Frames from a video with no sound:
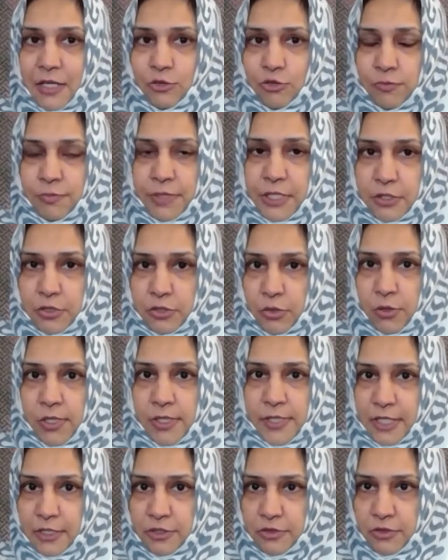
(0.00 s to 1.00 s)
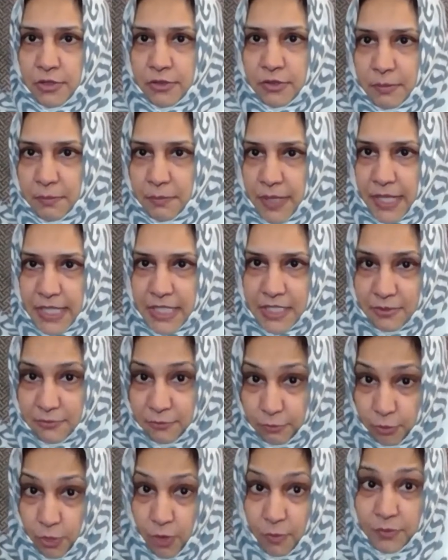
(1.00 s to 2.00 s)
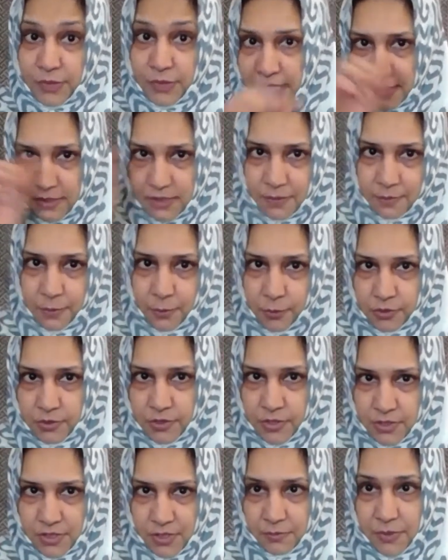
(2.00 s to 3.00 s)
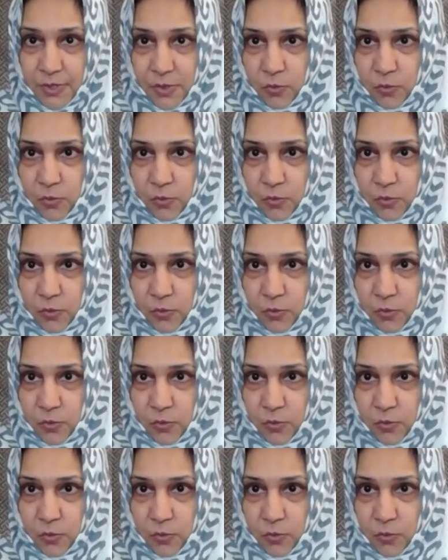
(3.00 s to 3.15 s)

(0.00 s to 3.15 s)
to be told that you are the best from this support system.